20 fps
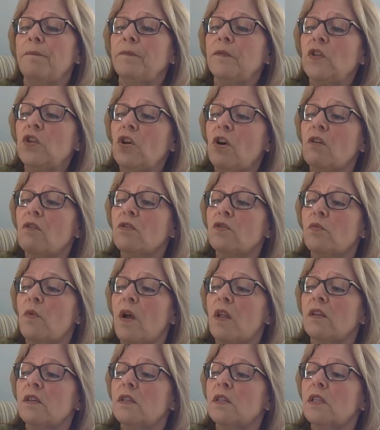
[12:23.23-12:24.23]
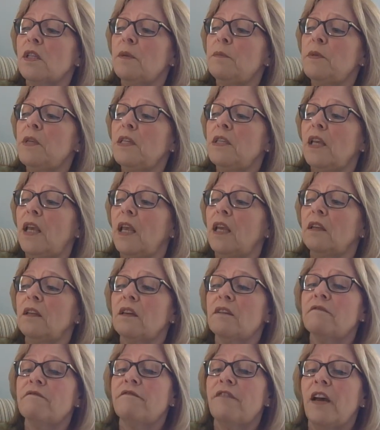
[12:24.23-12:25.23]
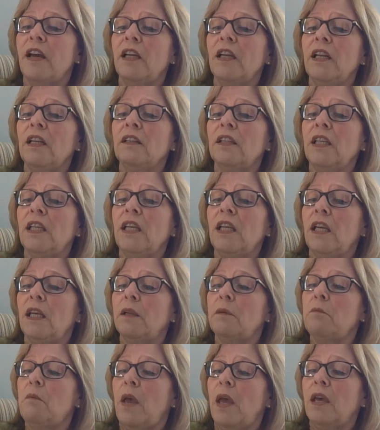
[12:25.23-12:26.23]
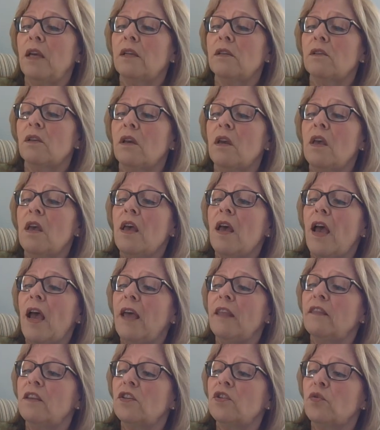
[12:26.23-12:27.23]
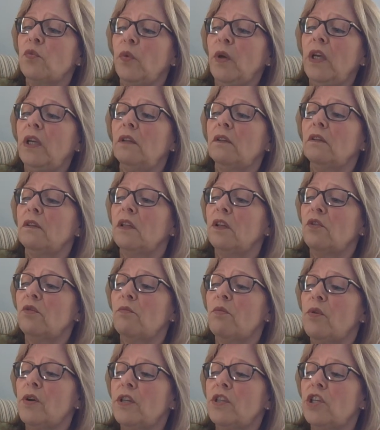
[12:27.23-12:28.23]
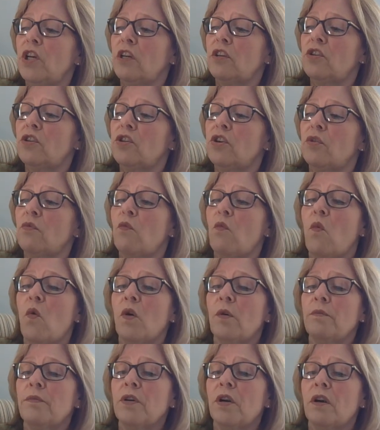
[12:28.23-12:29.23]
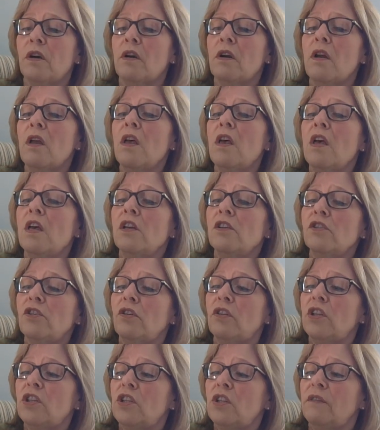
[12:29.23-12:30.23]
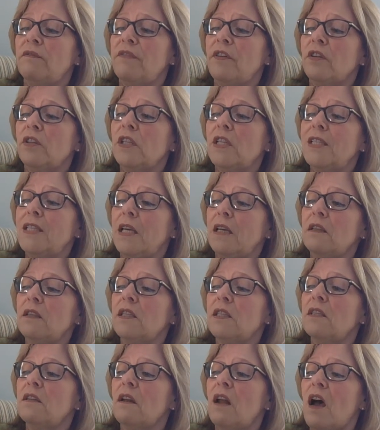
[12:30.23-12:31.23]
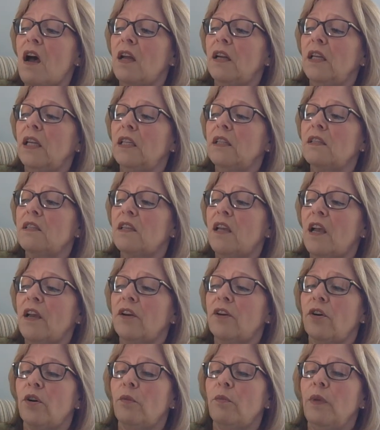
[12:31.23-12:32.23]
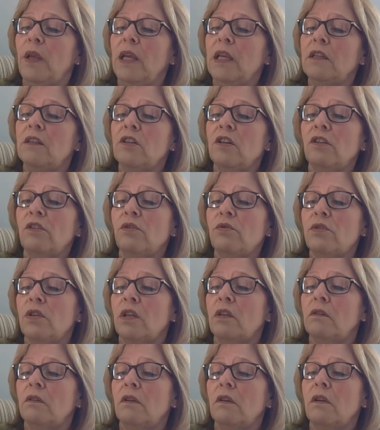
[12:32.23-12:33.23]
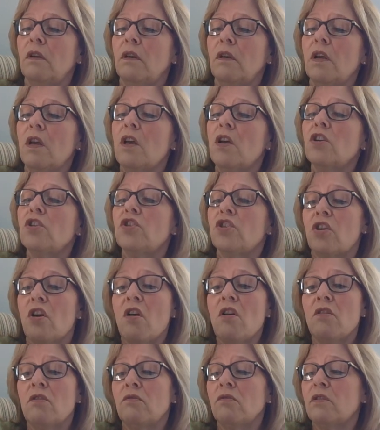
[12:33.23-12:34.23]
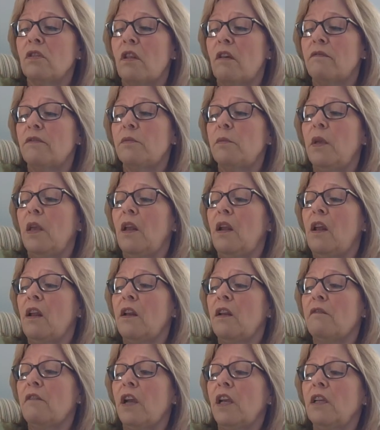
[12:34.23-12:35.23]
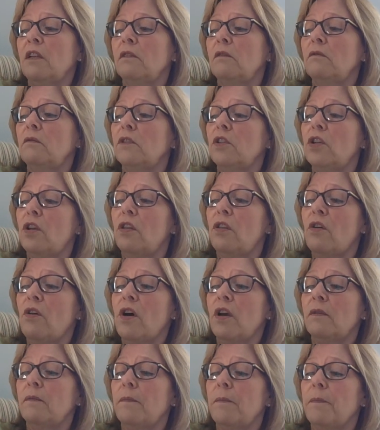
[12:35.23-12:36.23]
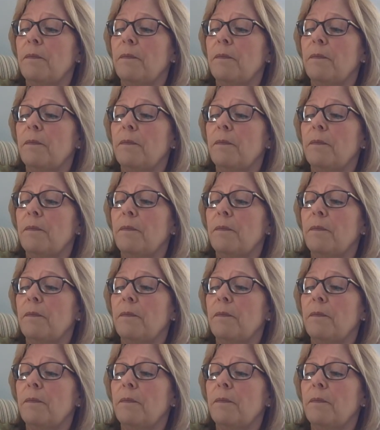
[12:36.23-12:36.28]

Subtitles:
Charles Wallace slipped his hand confidingly in Meg's, and the sweet little boy gesture warmed her, so that she felt the tense knot inside her begin to loosen. "Charles loves me, at any rate," she thought.